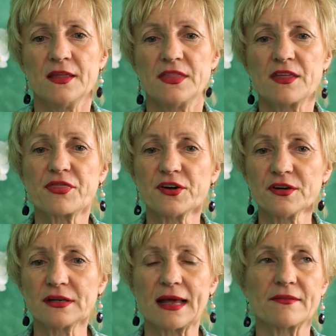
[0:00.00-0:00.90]
The
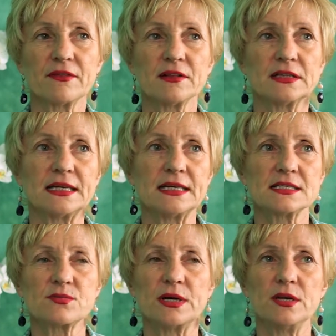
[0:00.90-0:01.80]
third level
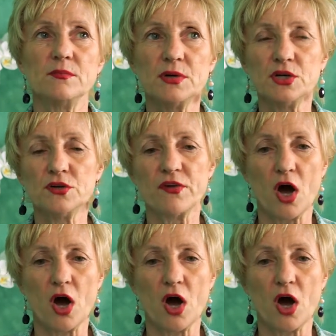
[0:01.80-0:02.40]
is when you move